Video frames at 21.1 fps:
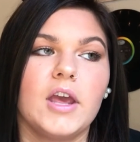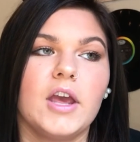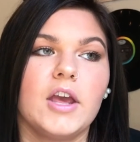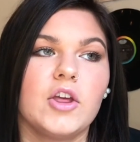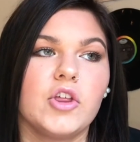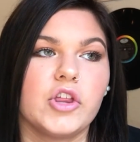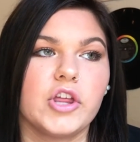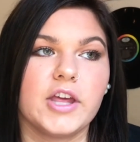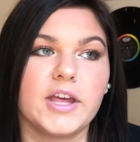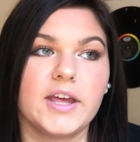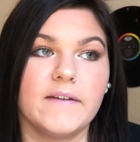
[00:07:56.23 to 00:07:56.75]

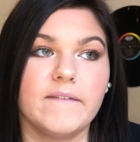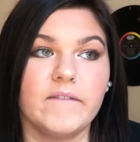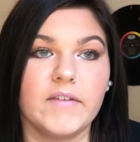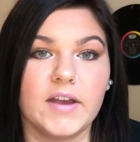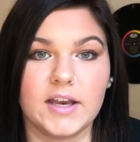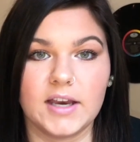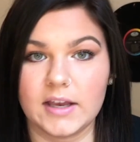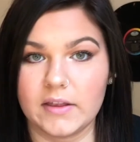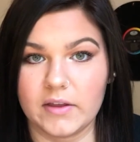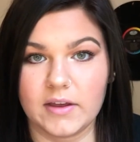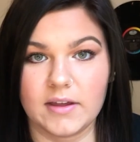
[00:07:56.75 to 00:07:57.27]
She
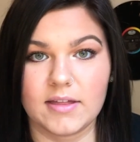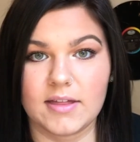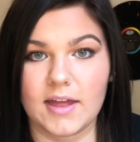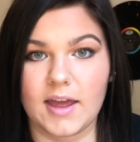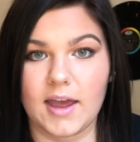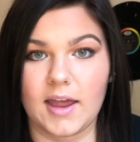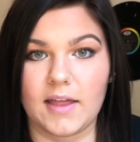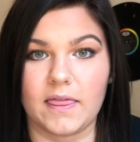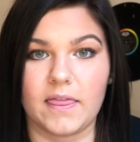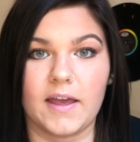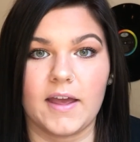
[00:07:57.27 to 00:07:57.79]
conveniently
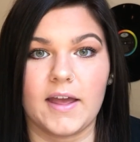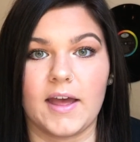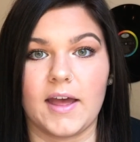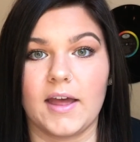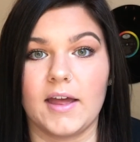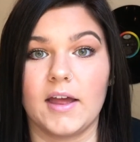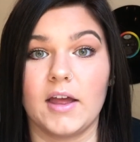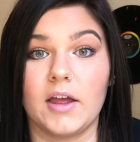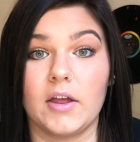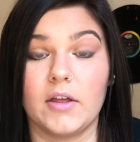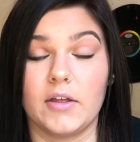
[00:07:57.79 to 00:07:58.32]
said that
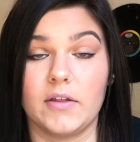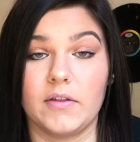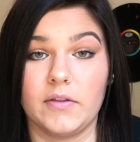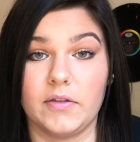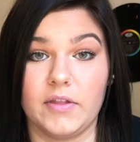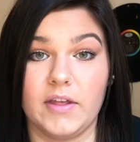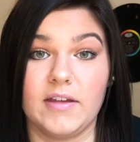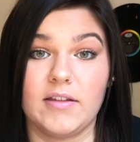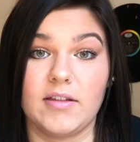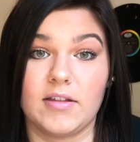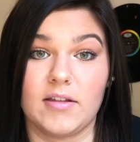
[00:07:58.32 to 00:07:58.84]

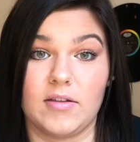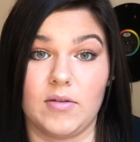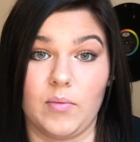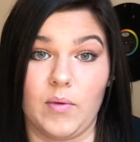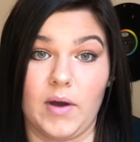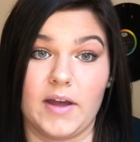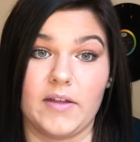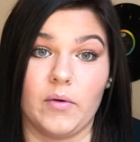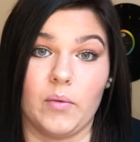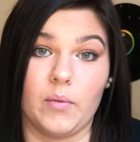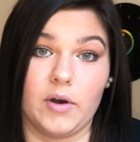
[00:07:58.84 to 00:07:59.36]
this is
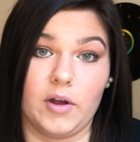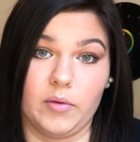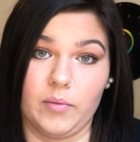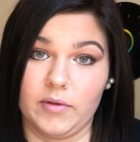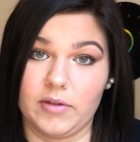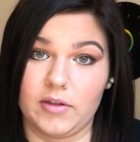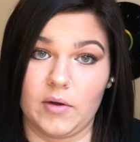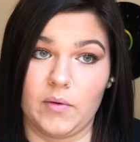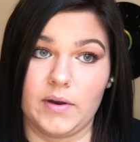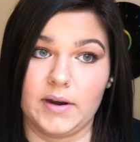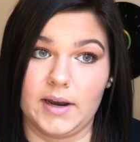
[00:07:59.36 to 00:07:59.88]
why the world was
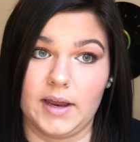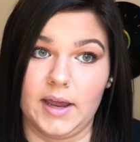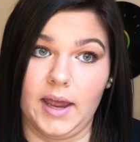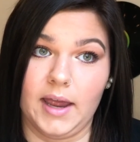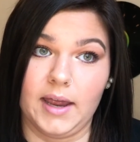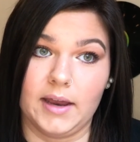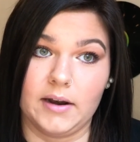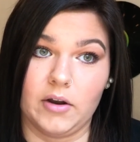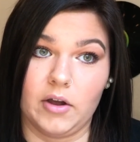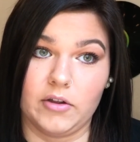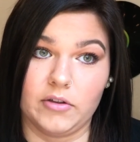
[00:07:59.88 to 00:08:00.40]
going to
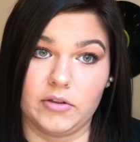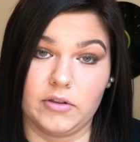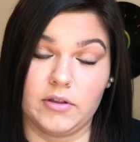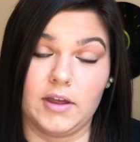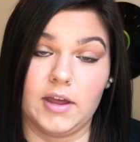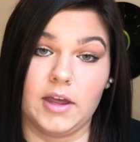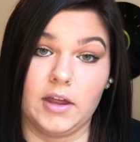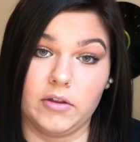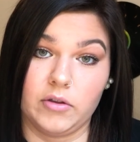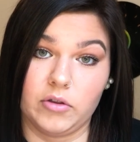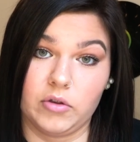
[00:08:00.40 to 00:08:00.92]
end
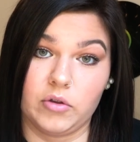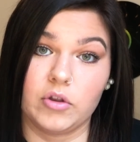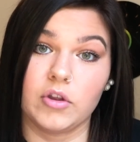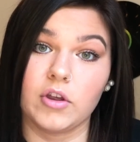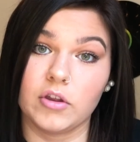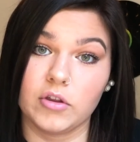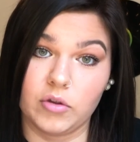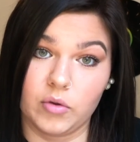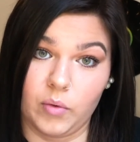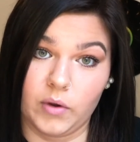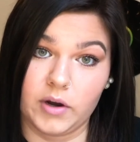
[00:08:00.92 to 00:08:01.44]

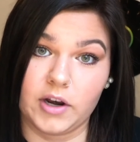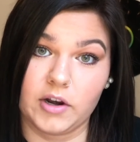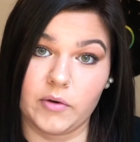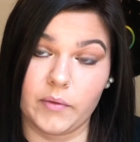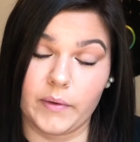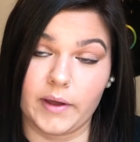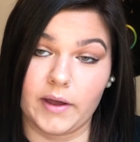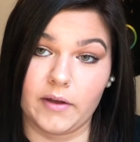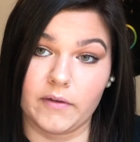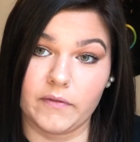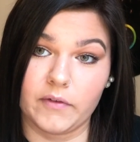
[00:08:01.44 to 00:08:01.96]
in
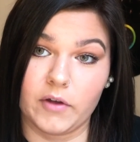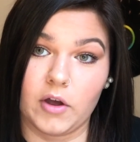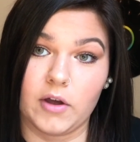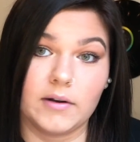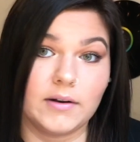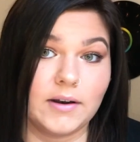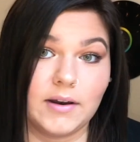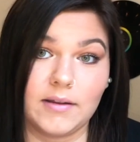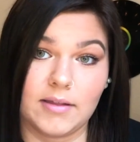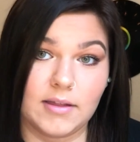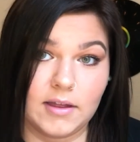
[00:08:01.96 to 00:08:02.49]
2012,
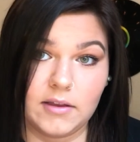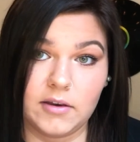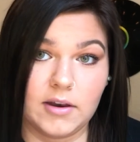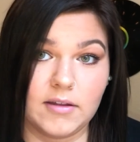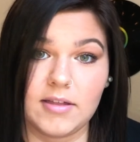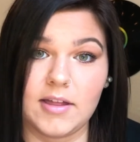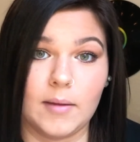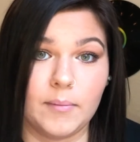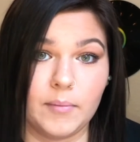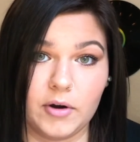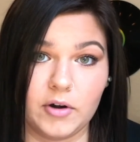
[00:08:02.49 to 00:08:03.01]
in
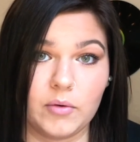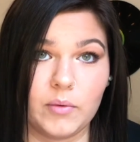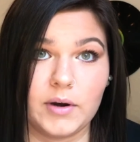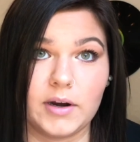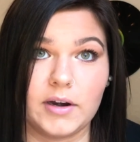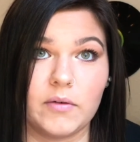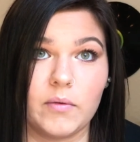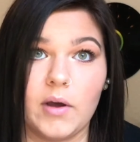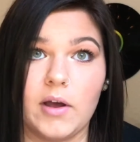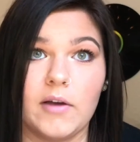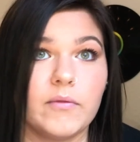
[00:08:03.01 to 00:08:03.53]
December
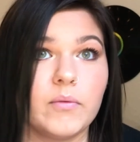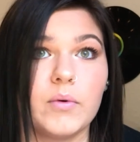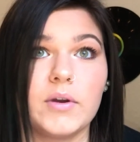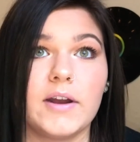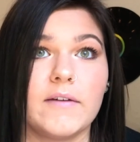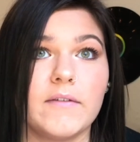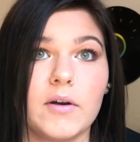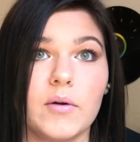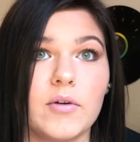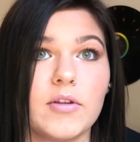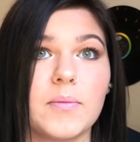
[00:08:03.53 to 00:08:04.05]
2012,
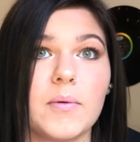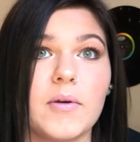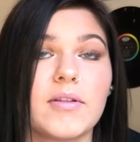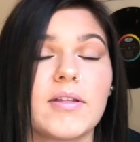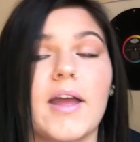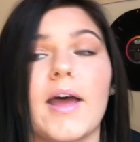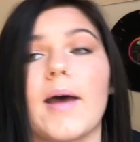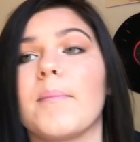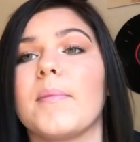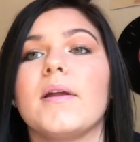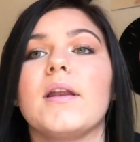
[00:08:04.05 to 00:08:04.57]
whenever it was supposed to
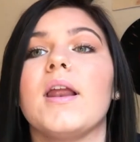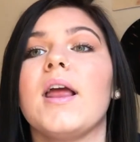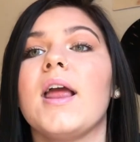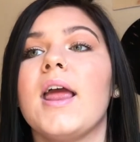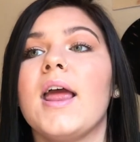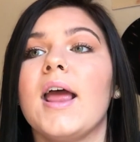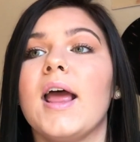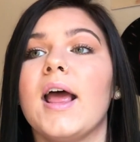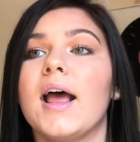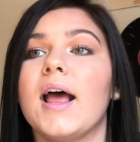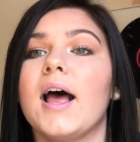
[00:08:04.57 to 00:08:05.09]
happen.
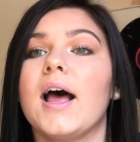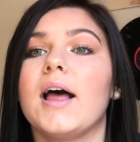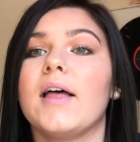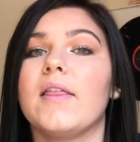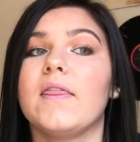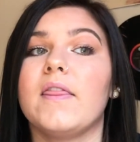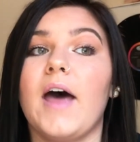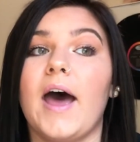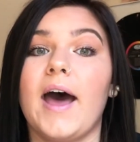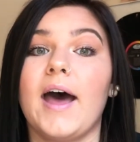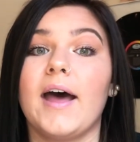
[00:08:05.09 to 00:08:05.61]

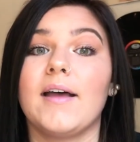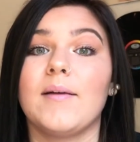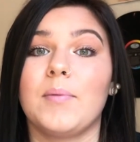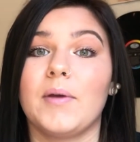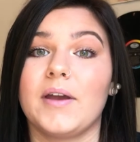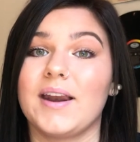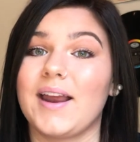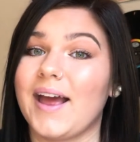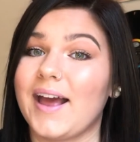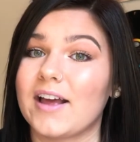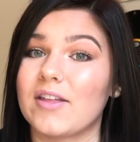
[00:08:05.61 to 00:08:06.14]
That
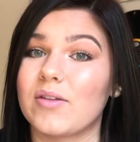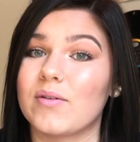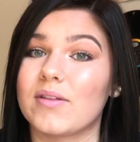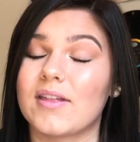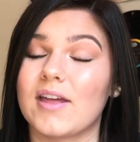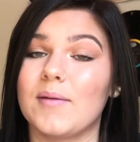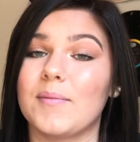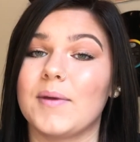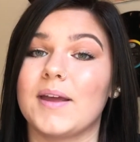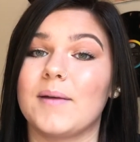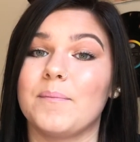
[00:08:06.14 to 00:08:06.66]
Planet X was
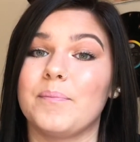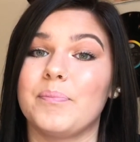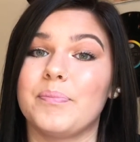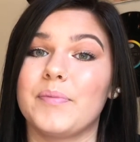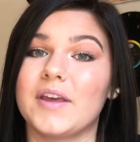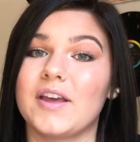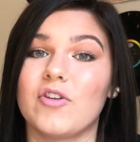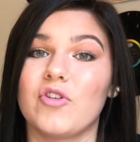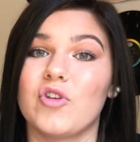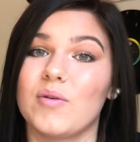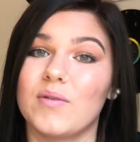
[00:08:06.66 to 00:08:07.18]
coming
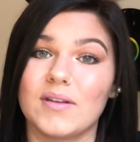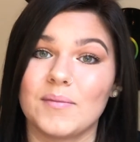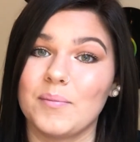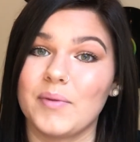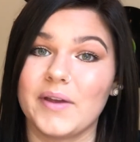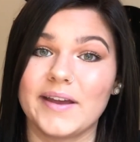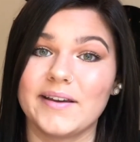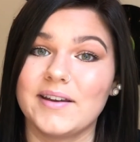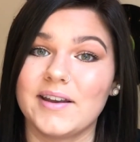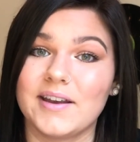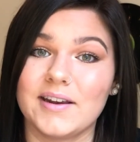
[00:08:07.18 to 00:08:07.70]
because she was
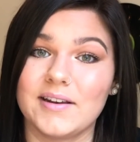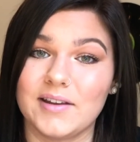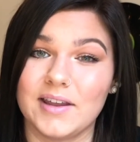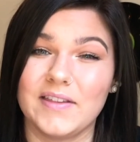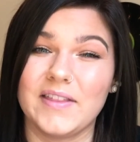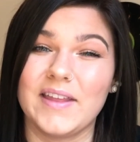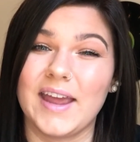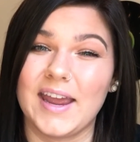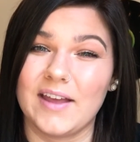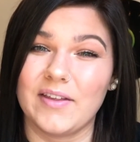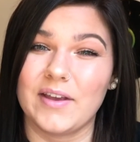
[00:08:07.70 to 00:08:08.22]
implanted, and
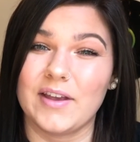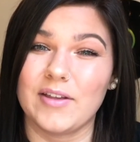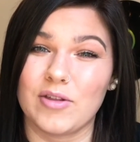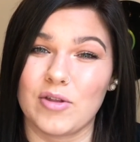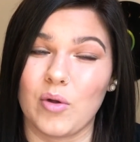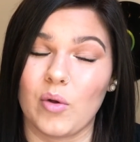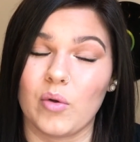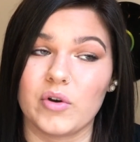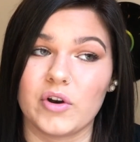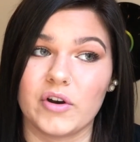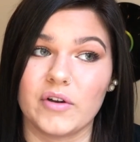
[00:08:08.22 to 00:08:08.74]
the aliens
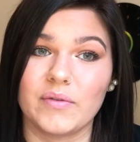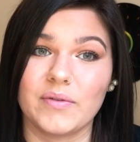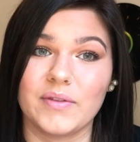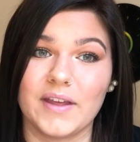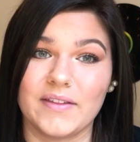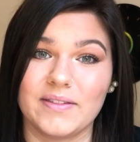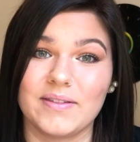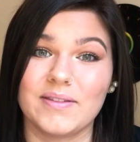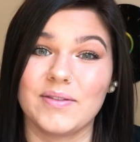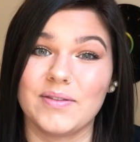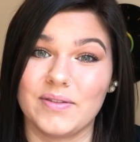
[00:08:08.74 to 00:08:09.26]
told her
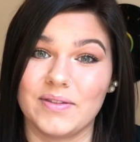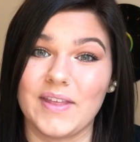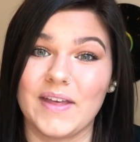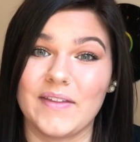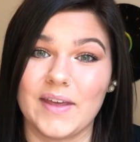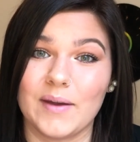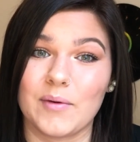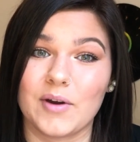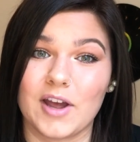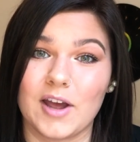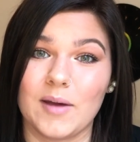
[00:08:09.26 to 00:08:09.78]
that
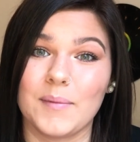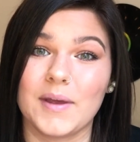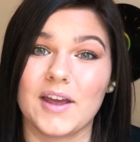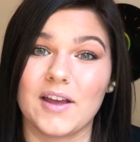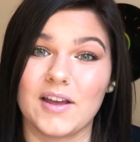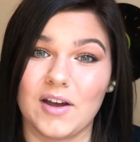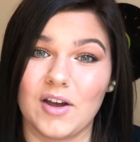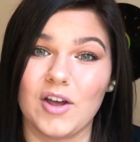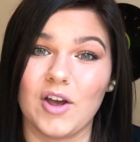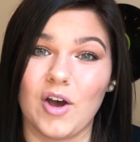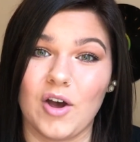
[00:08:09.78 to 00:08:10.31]
they were coming
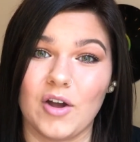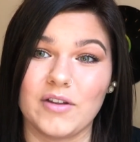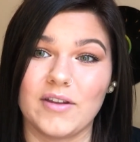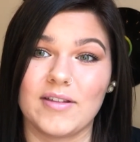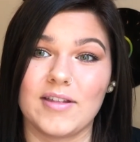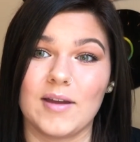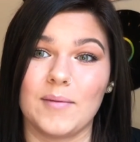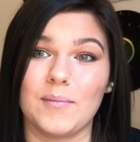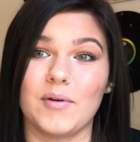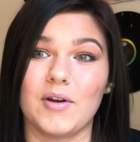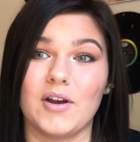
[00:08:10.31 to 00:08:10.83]
in
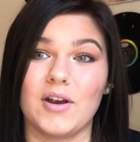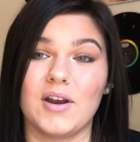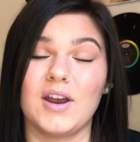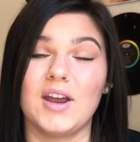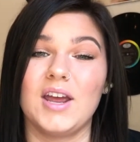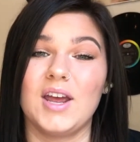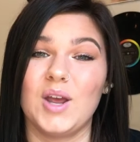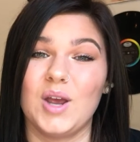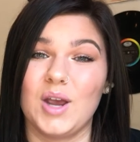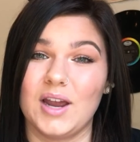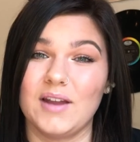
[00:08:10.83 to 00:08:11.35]
December
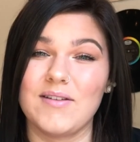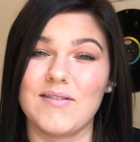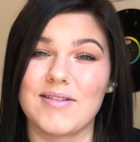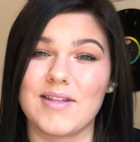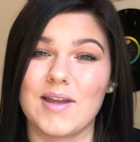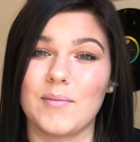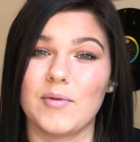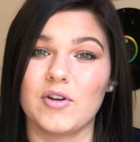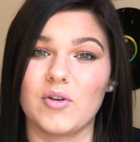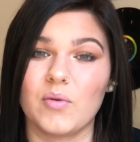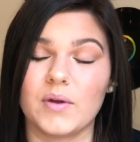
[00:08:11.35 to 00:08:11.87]

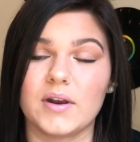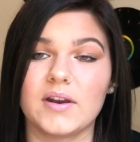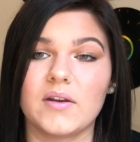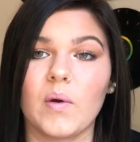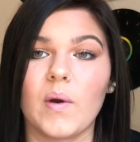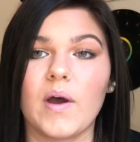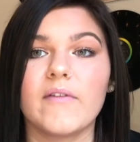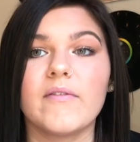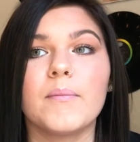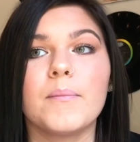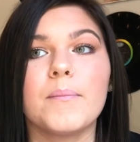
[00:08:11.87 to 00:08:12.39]

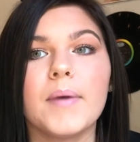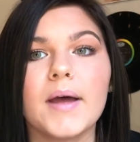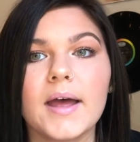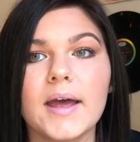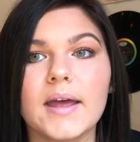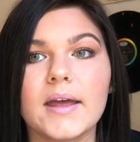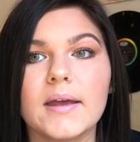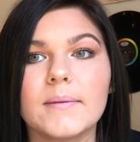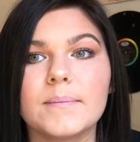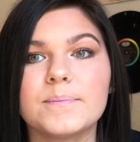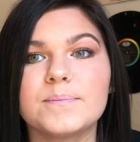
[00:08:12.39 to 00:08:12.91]
2012. But